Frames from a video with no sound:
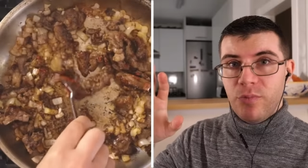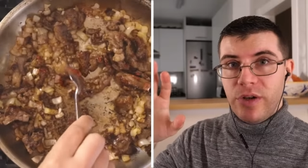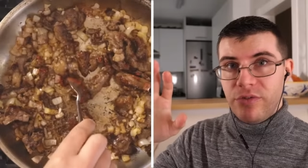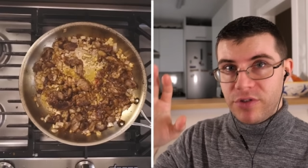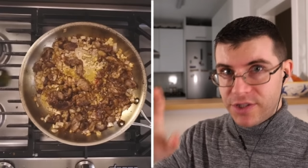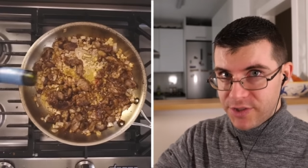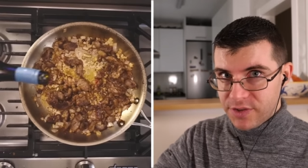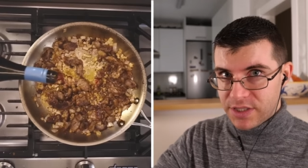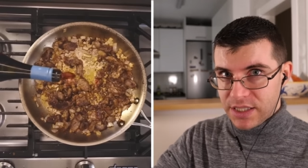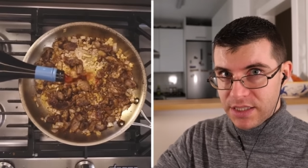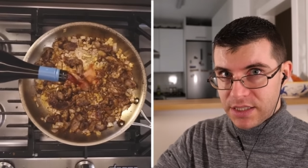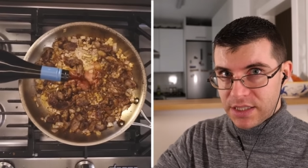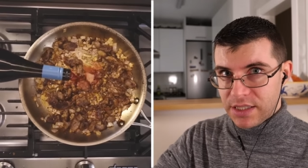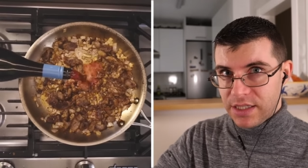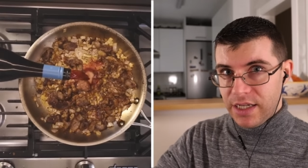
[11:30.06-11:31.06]
we reduce
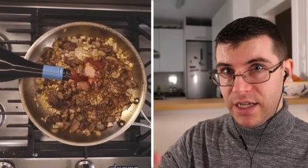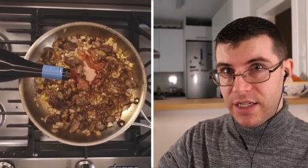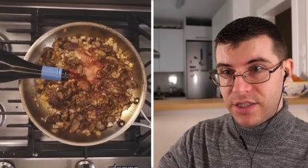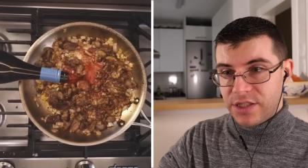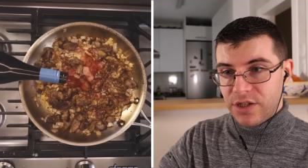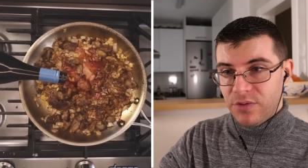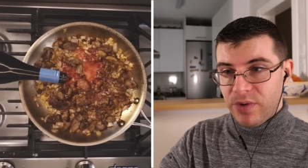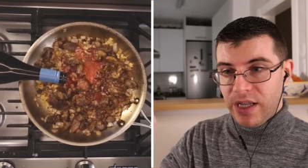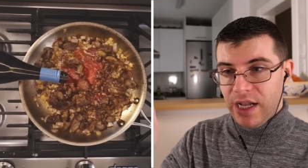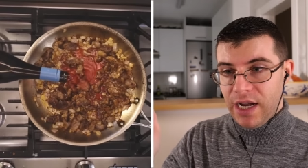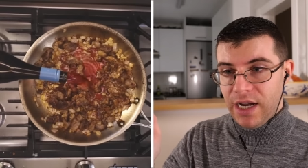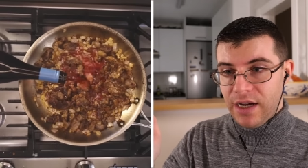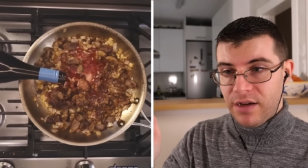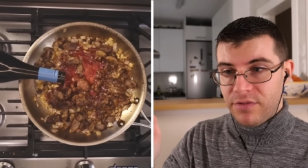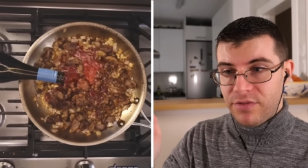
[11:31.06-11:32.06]
it until we
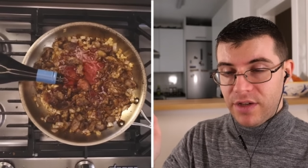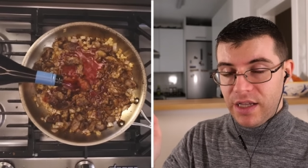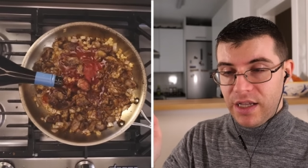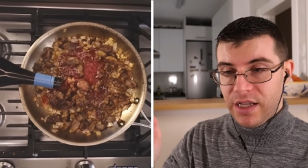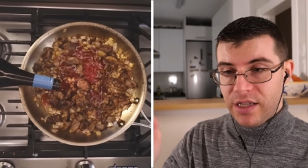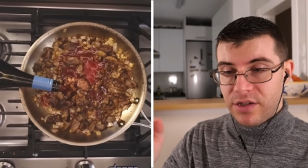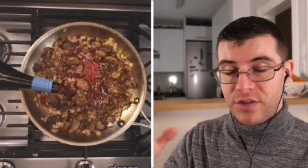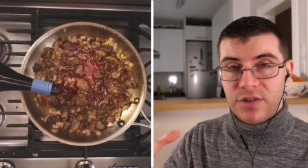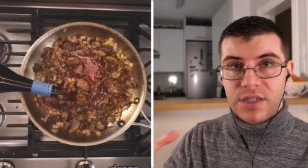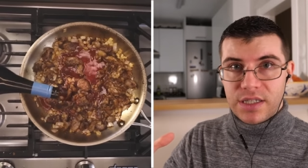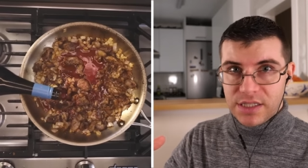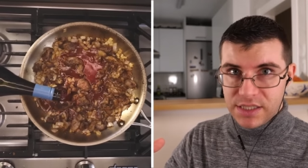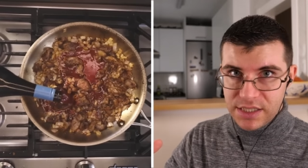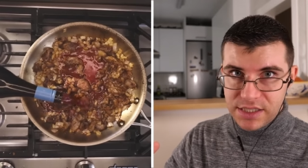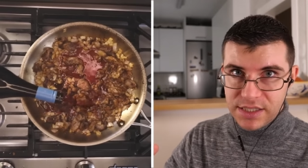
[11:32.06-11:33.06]
have a good
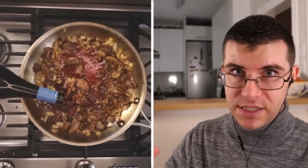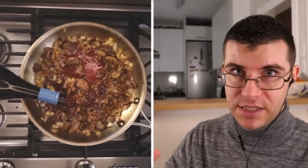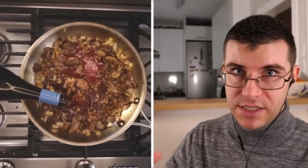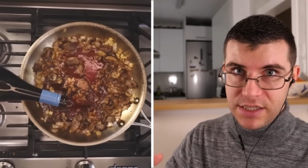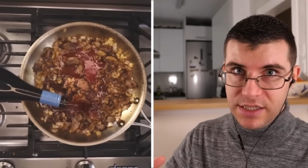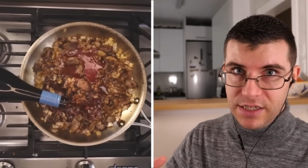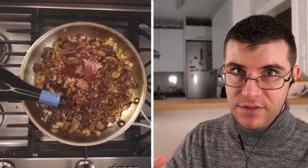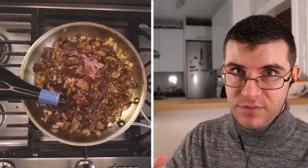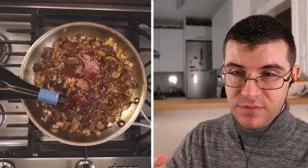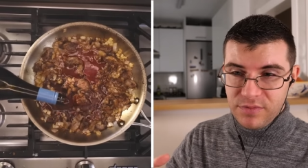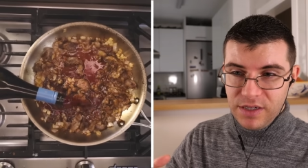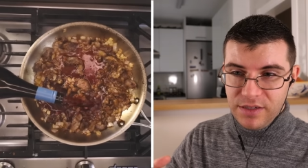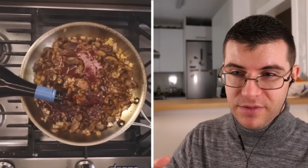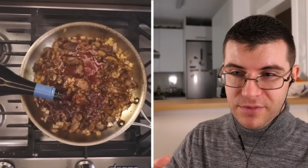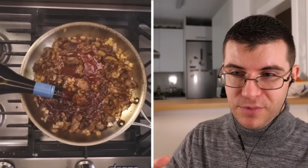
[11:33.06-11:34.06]
consistency, and
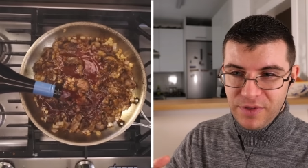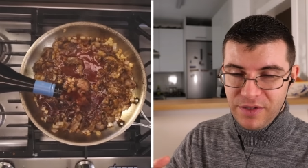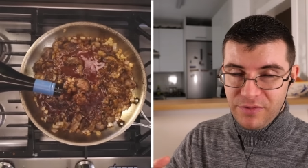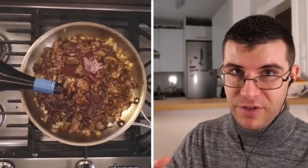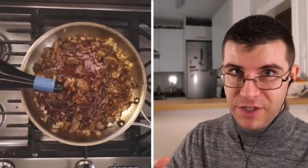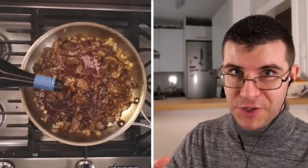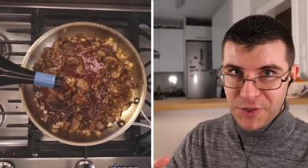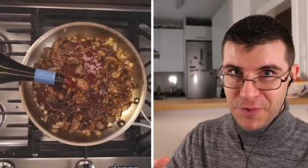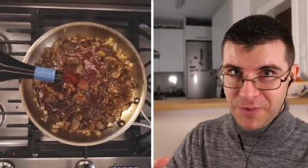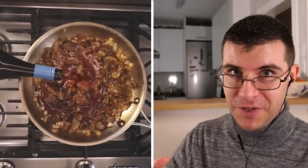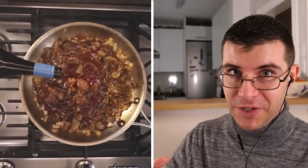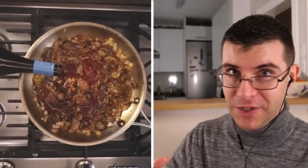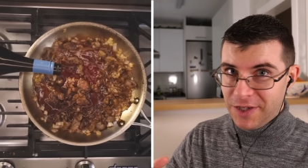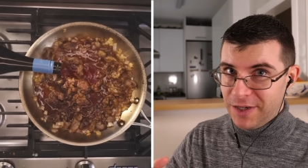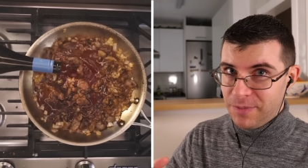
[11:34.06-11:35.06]
well, we finish it with
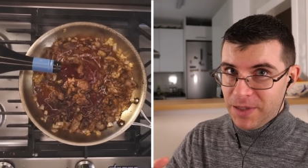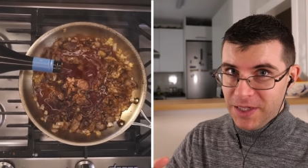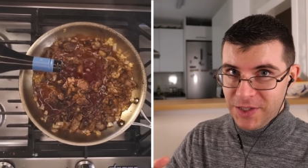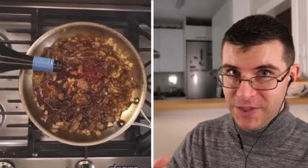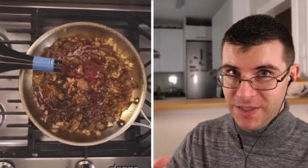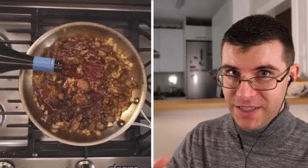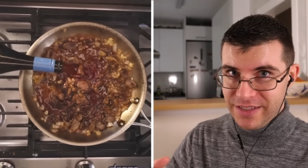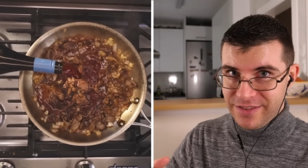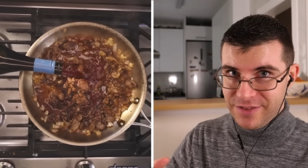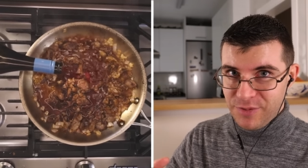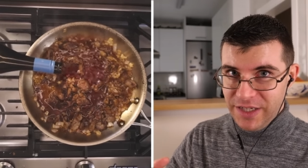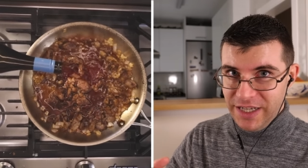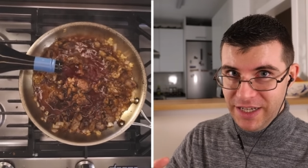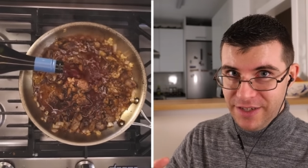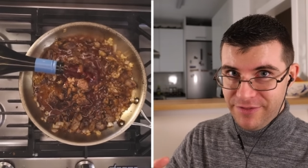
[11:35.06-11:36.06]
a lot of butter and
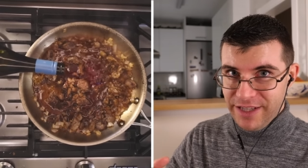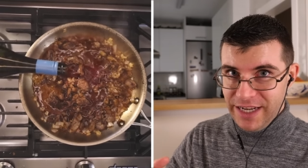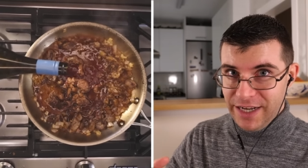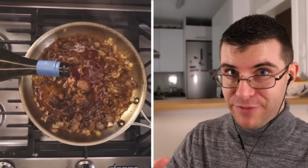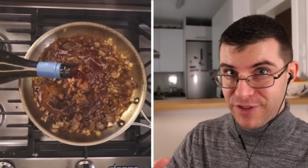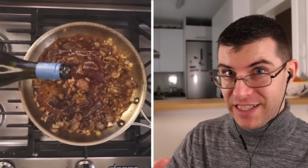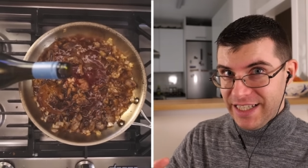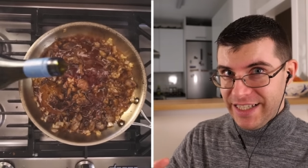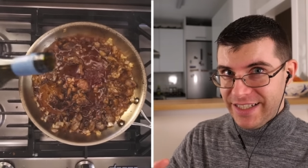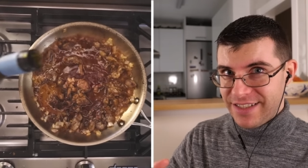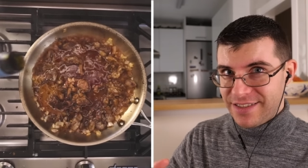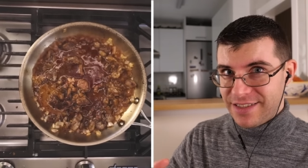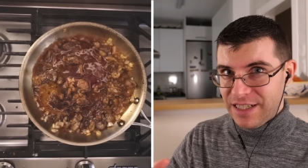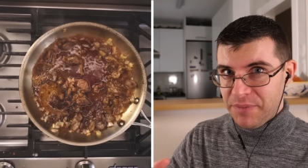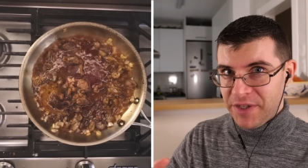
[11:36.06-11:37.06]
we have the half
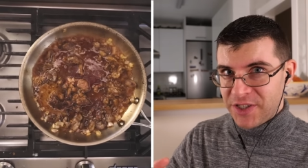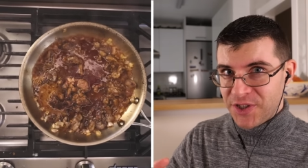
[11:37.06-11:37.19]
glazed demi